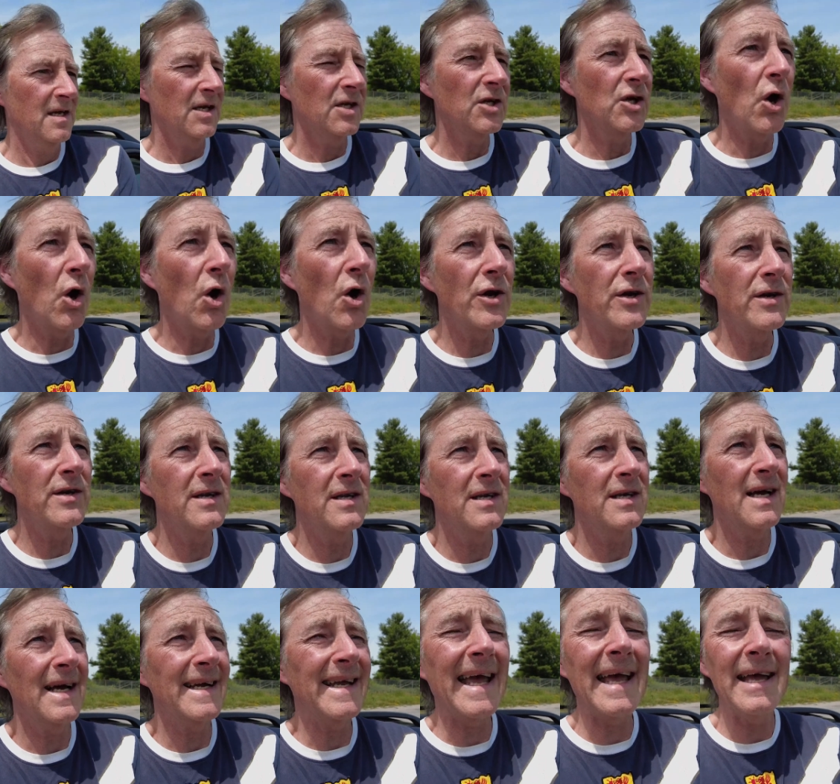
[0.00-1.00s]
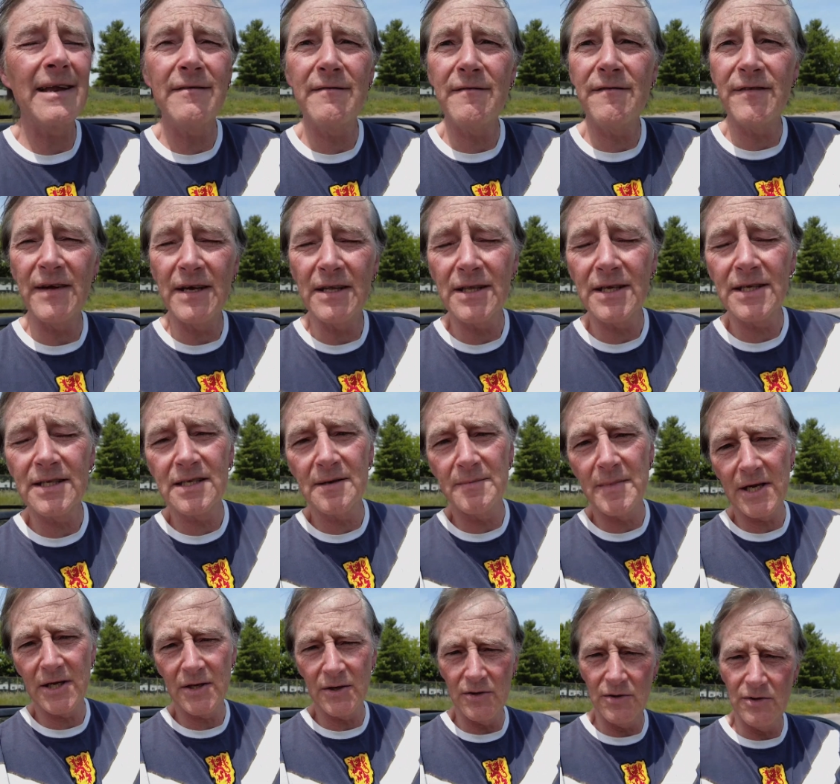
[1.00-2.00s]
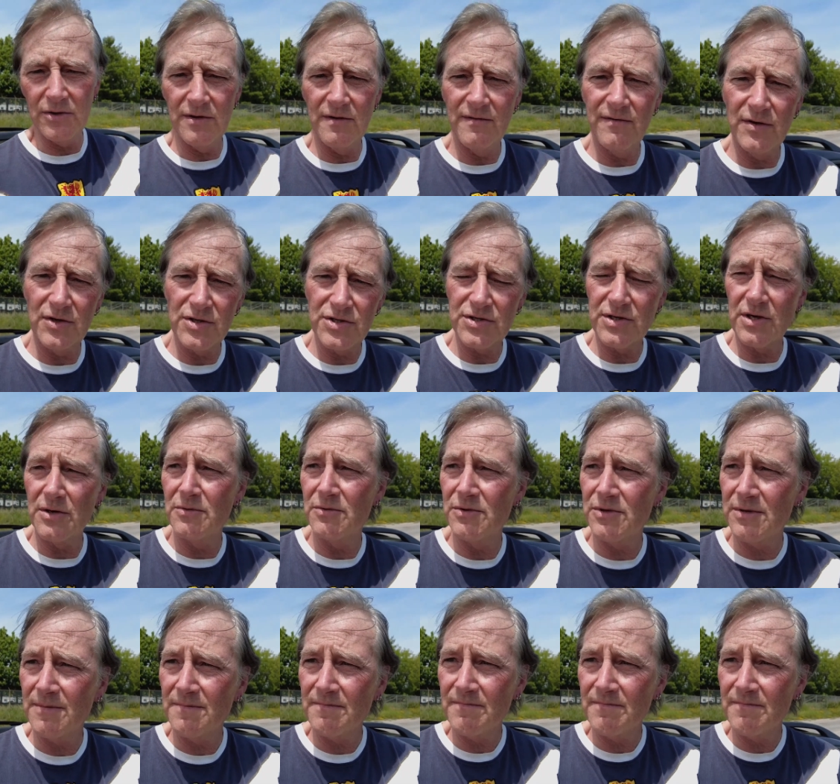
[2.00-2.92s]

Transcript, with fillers: Gone, again failing to make it out the first round.